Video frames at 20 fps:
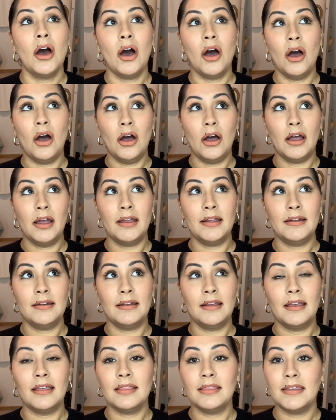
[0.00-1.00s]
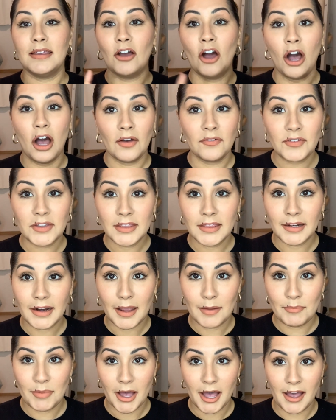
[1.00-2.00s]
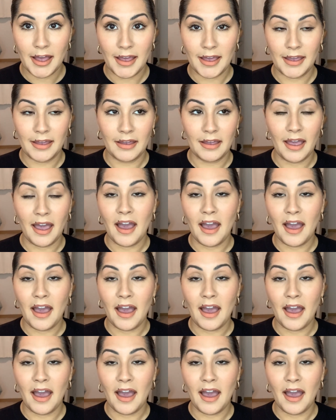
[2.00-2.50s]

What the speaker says: on the coffee that I buy,